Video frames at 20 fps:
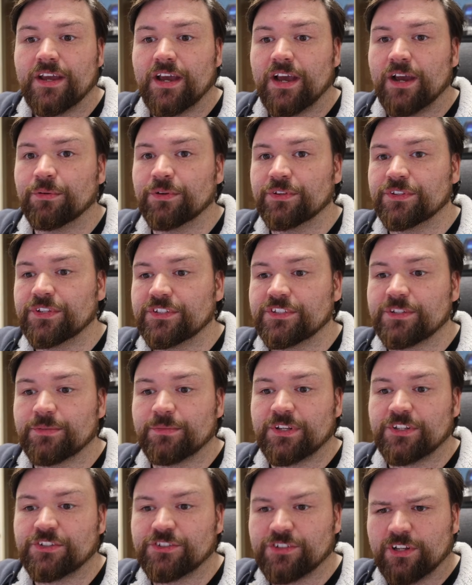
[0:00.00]
I wanted
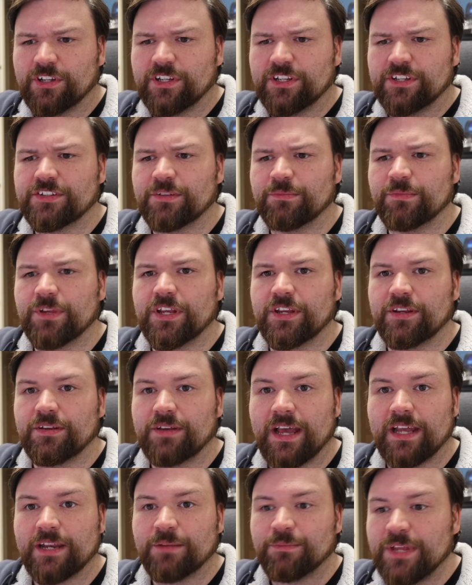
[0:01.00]
something solid, something
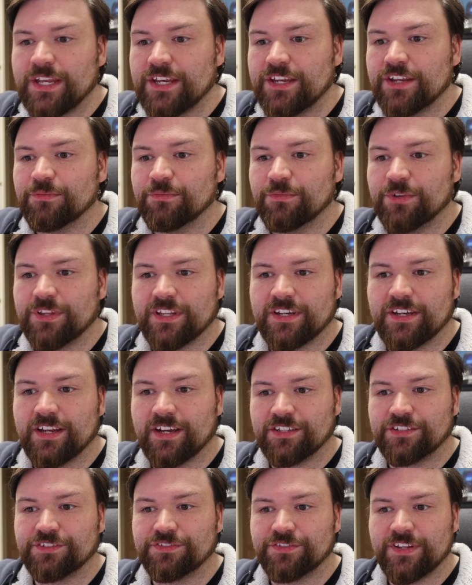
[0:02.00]
aluminium with a
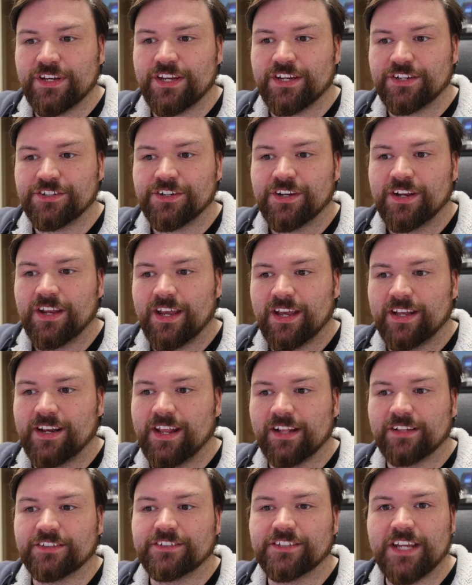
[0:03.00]
nice finish and
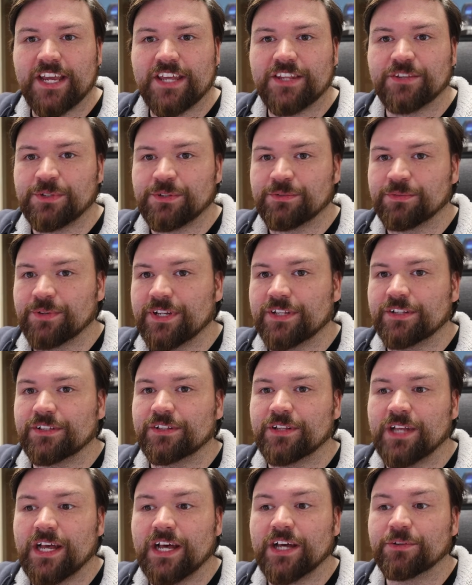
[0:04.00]
held together with real
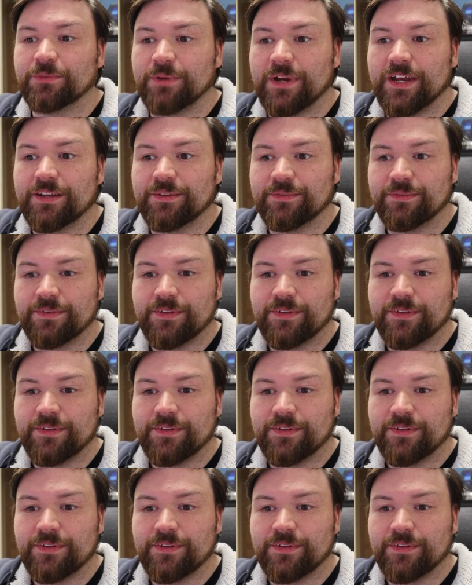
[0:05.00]
hardware.